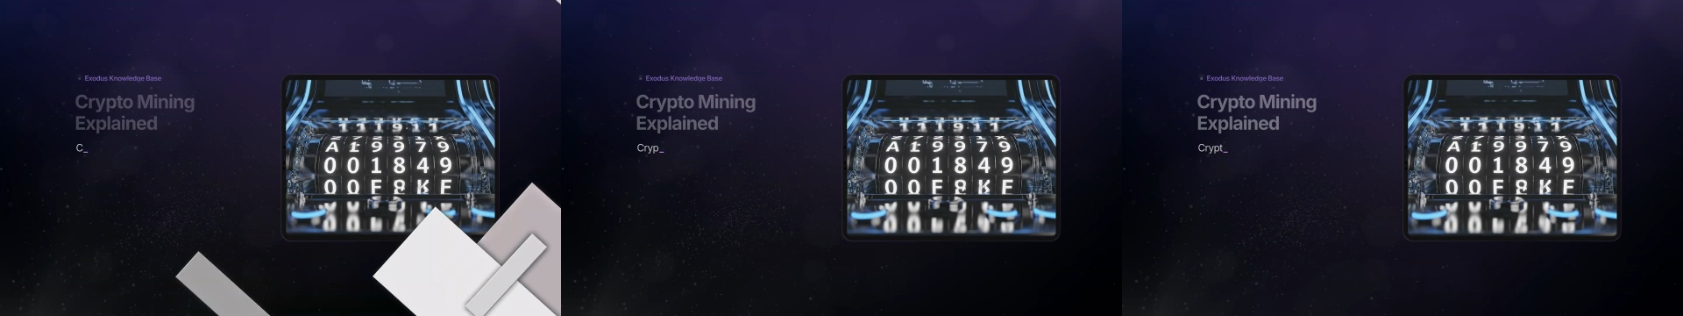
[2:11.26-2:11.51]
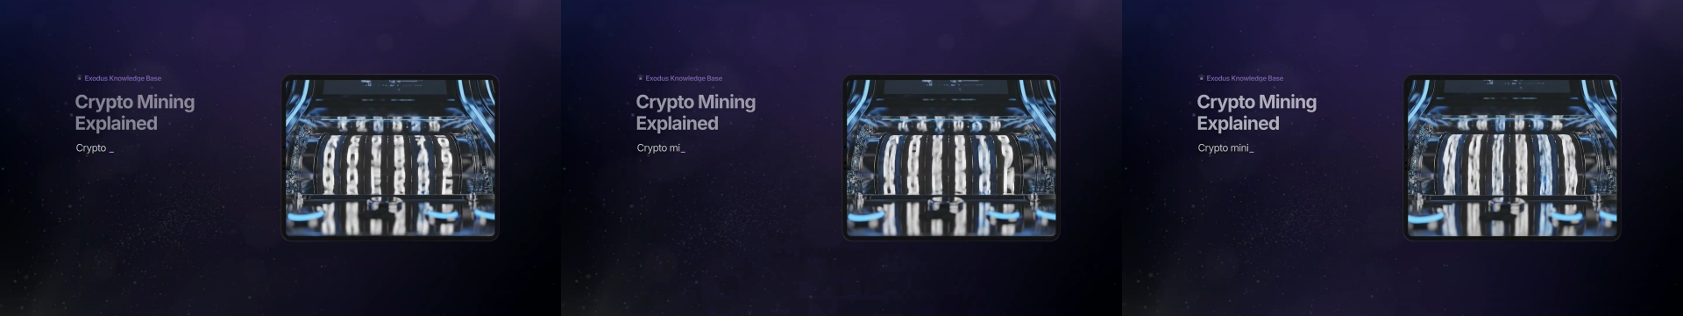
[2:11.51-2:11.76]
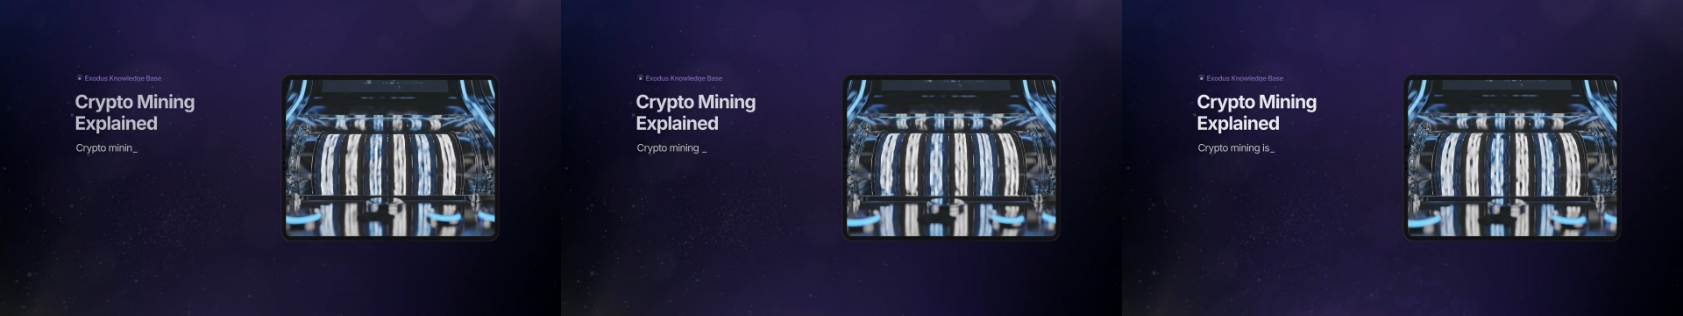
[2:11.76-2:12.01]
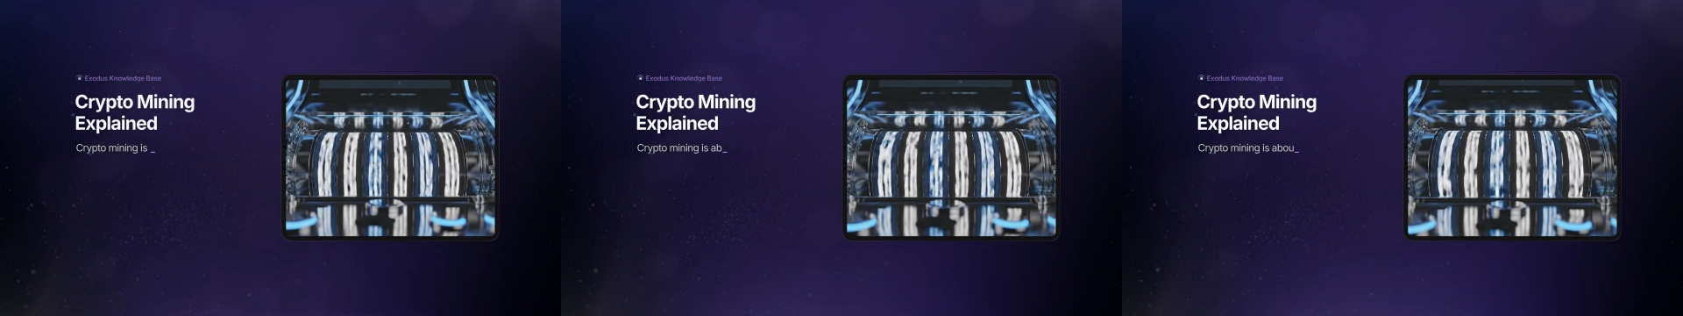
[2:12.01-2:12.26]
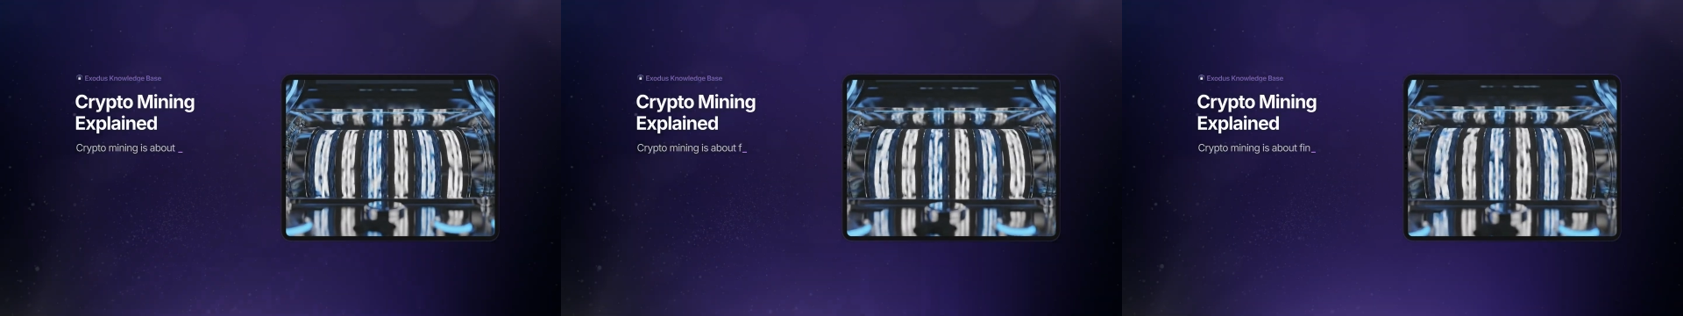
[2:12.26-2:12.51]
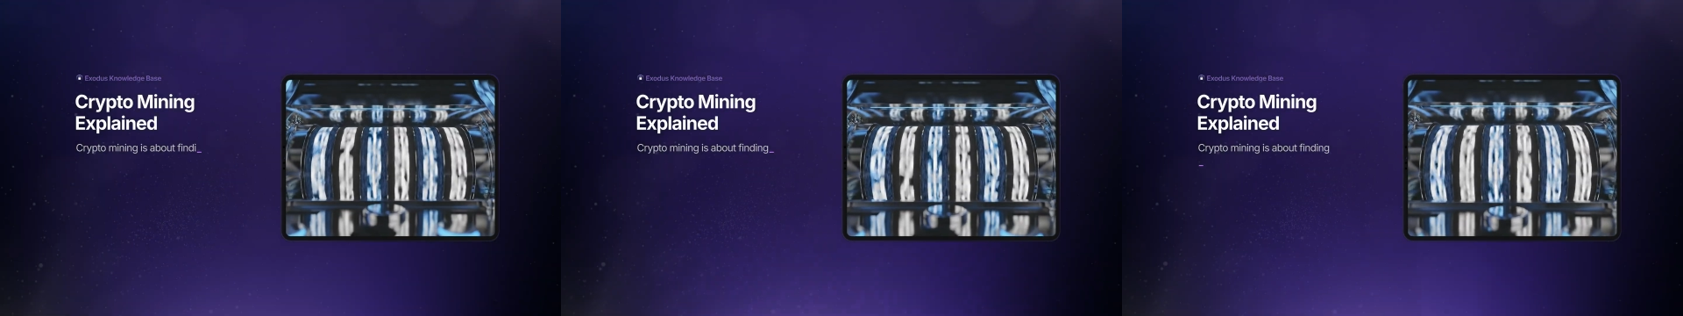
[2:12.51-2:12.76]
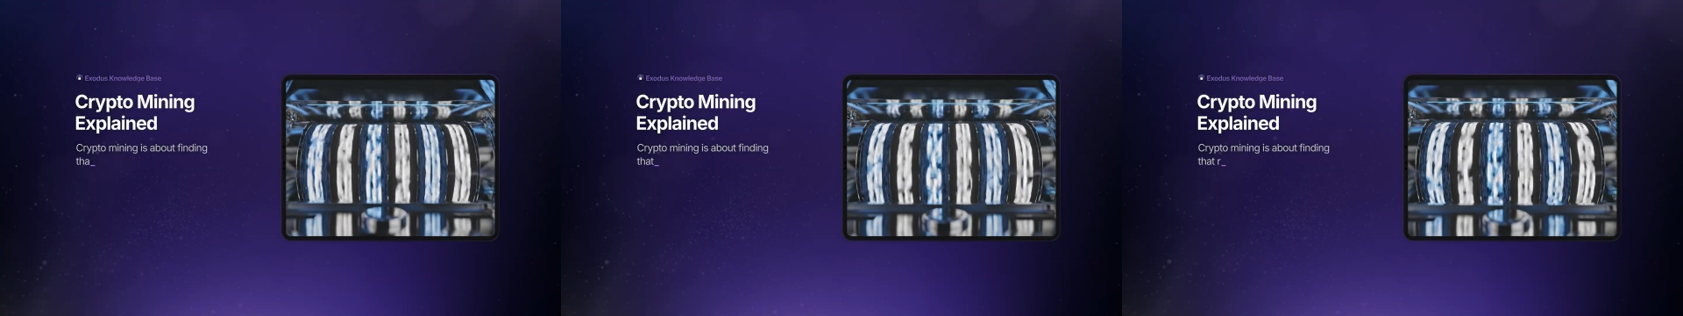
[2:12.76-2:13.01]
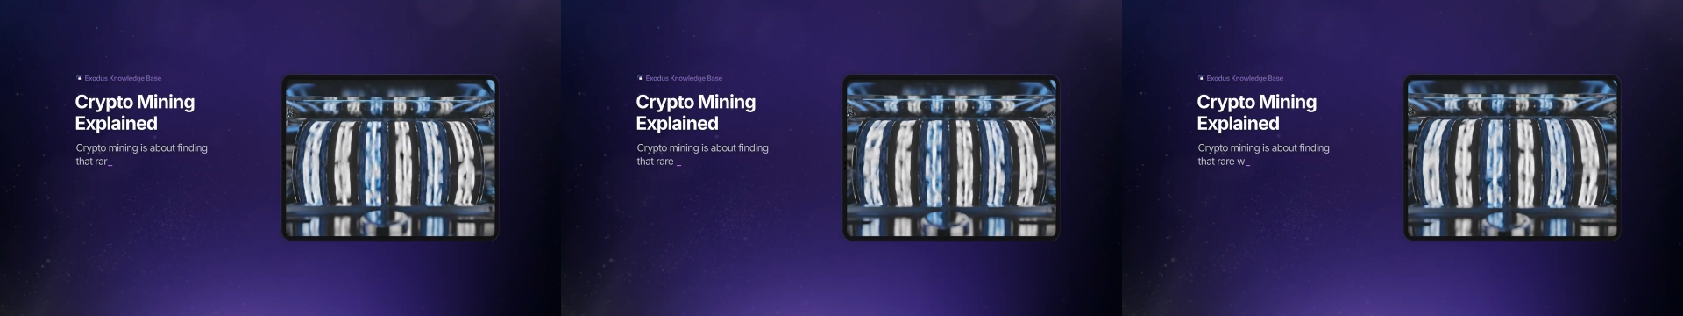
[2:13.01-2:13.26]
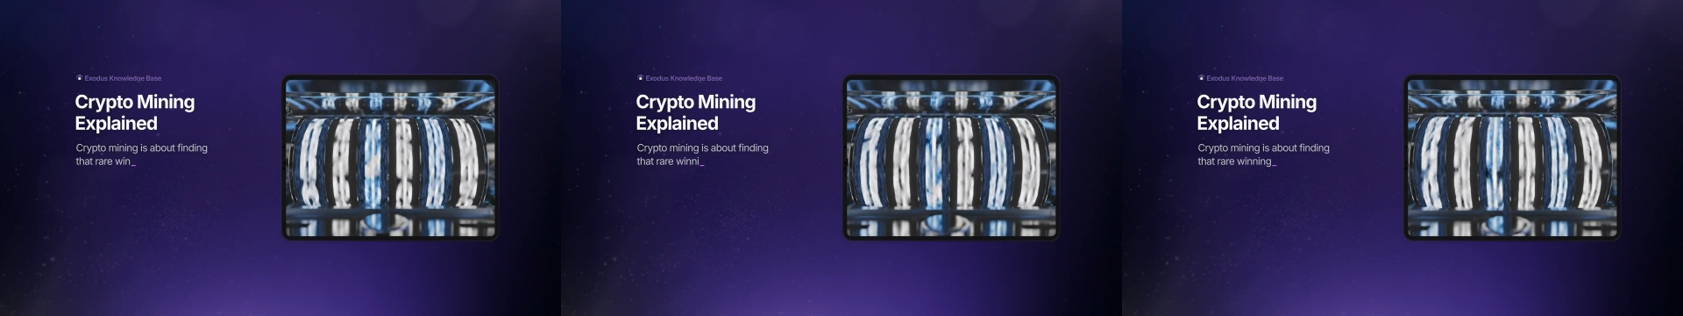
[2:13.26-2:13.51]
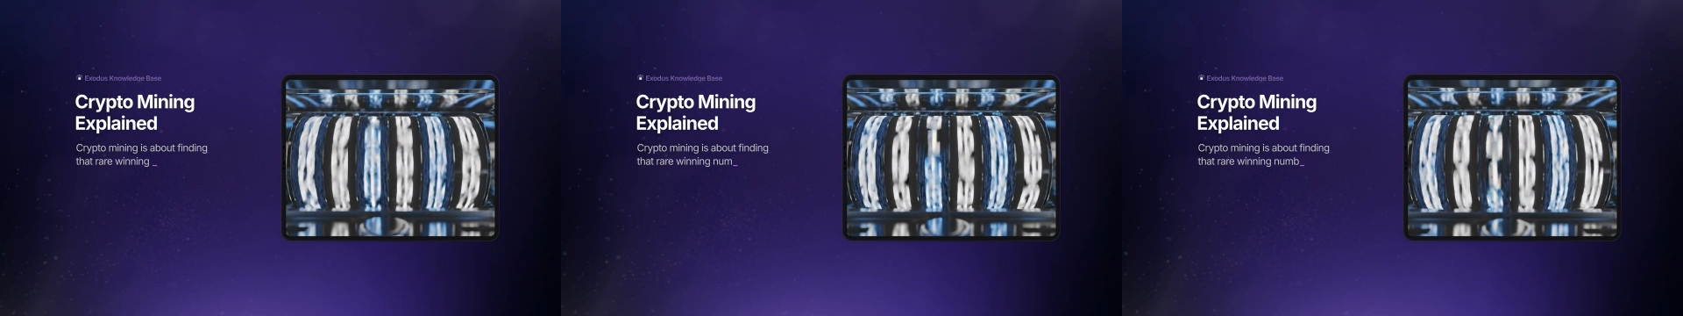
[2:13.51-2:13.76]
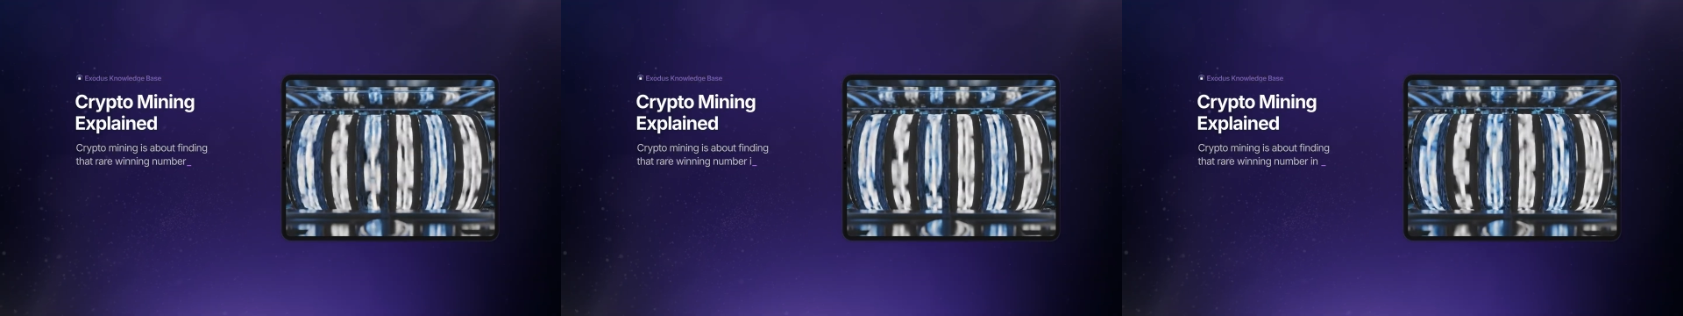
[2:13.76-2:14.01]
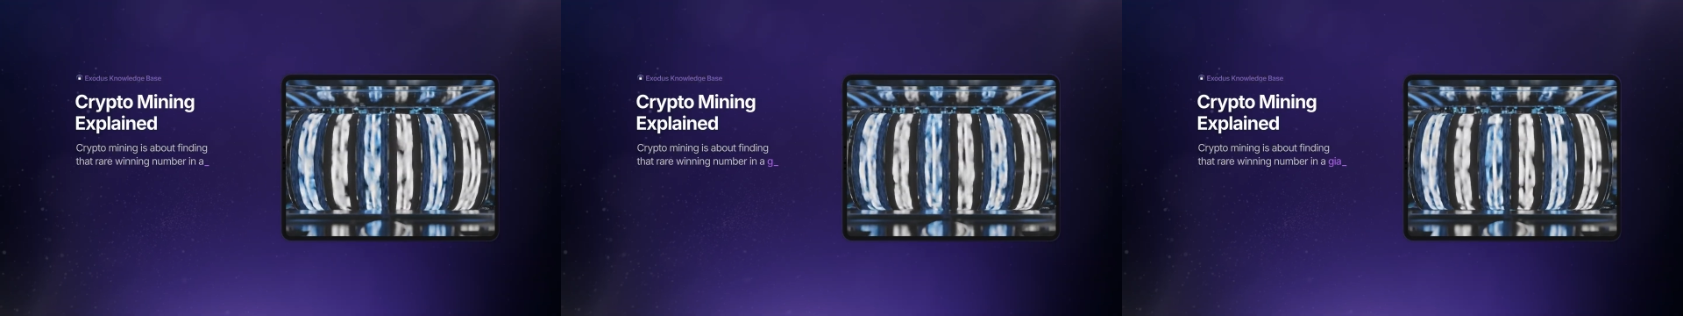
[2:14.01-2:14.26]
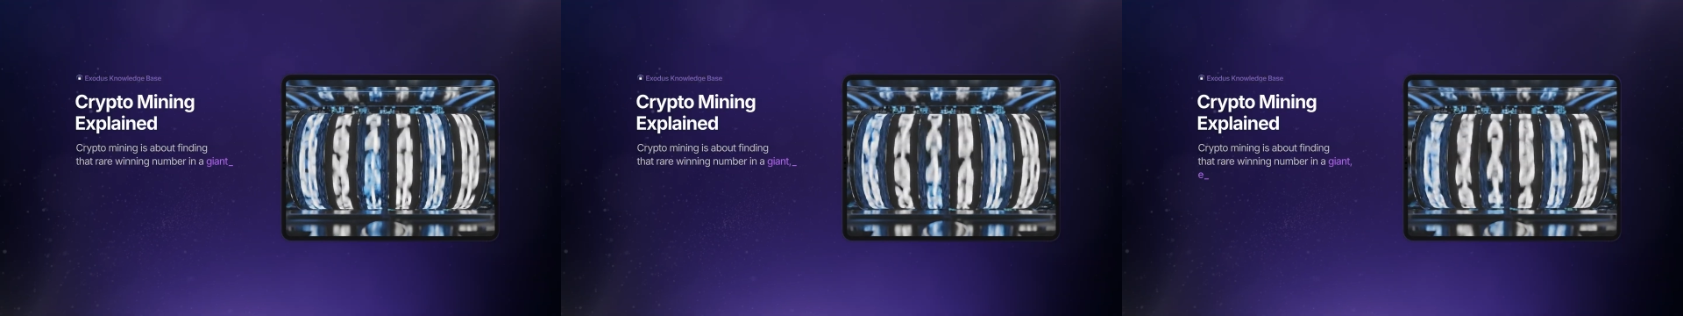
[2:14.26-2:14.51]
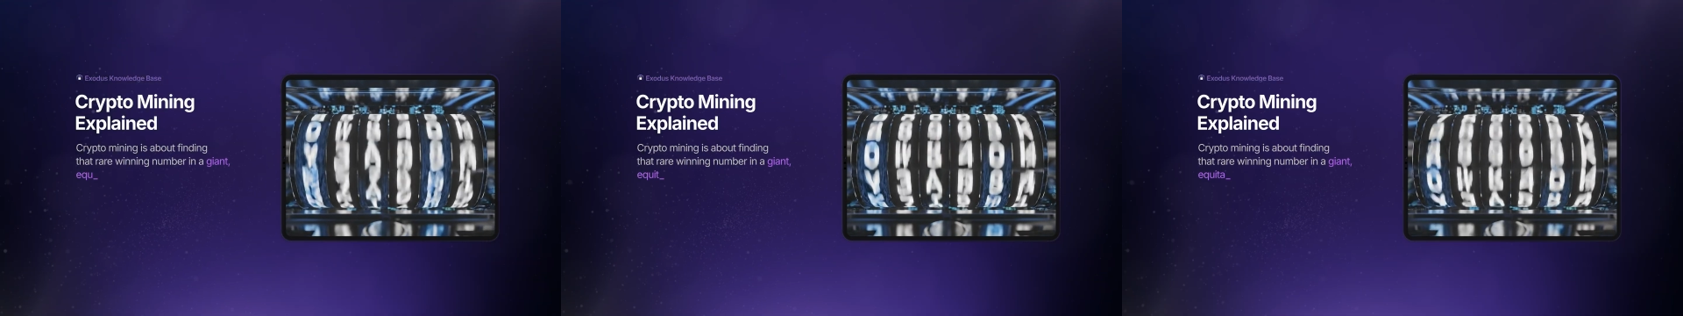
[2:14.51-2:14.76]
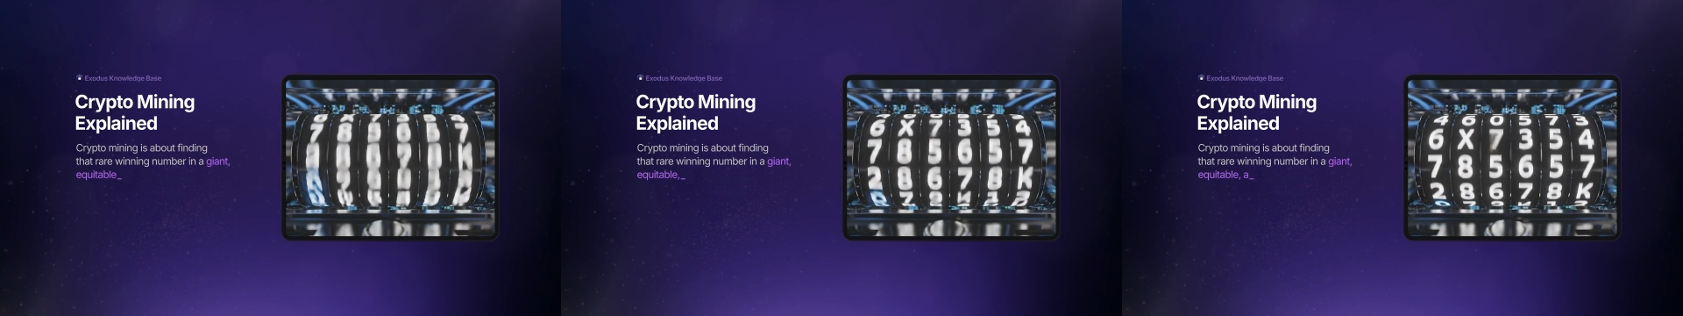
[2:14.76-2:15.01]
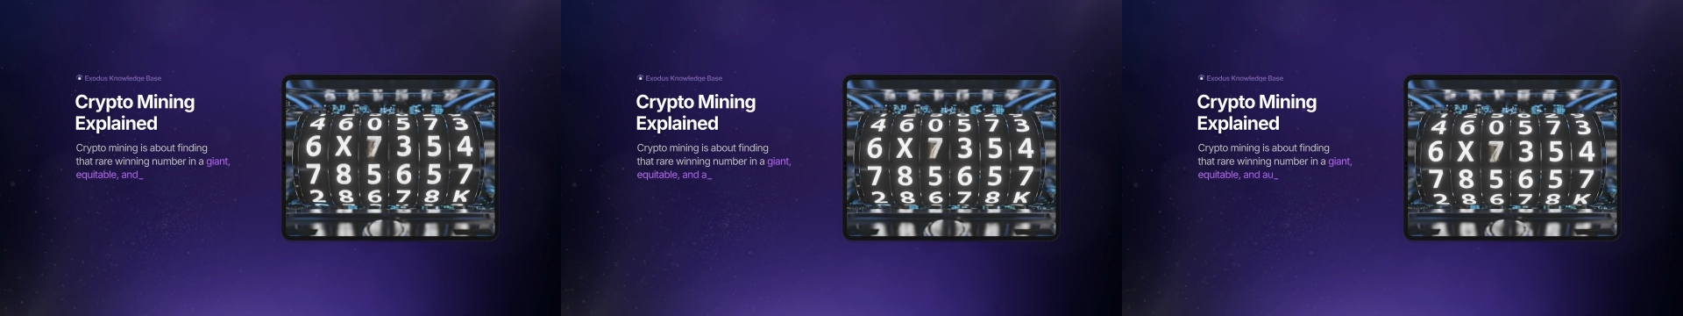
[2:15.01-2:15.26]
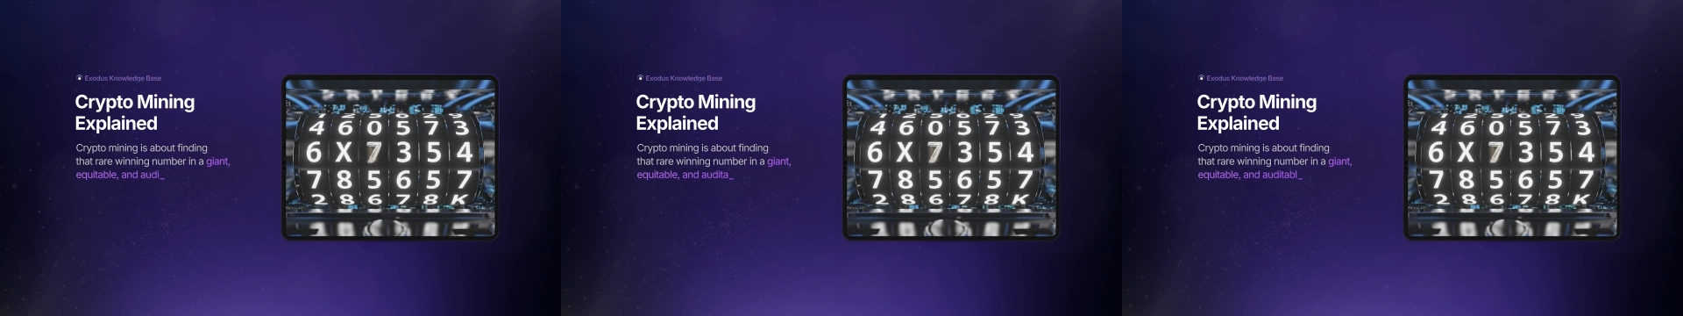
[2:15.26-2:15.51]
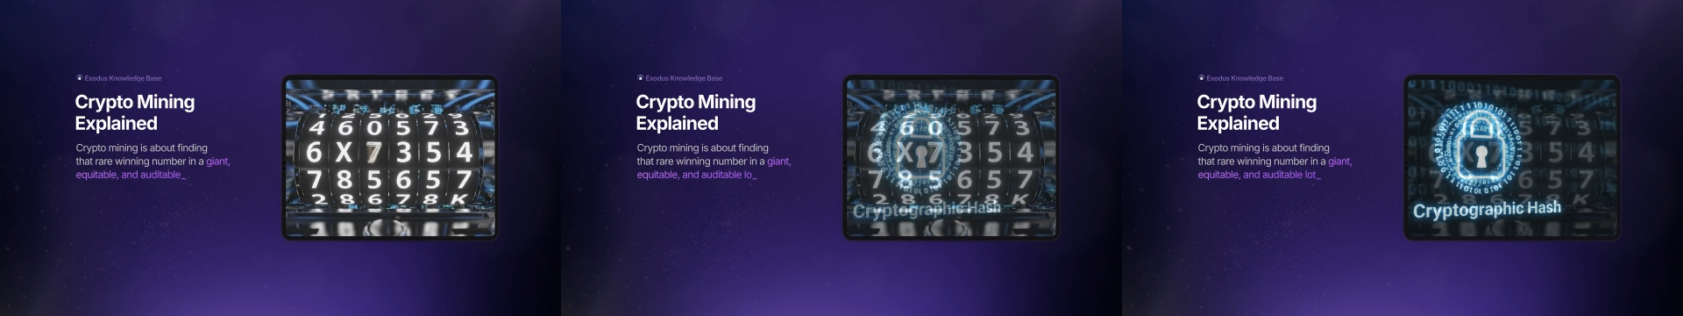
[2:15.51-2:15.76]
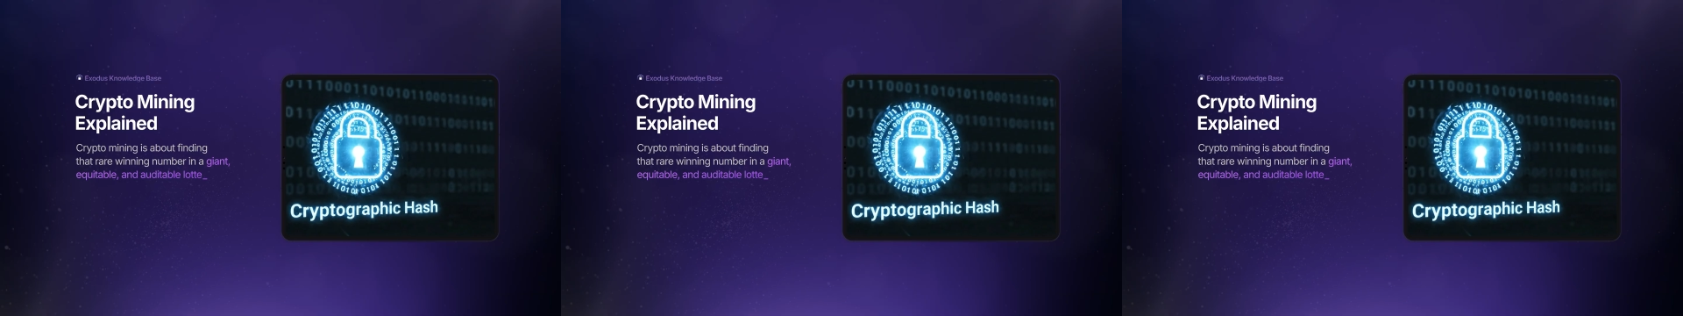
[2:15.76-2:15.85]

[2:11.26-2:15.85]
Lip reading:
(no speaker visible)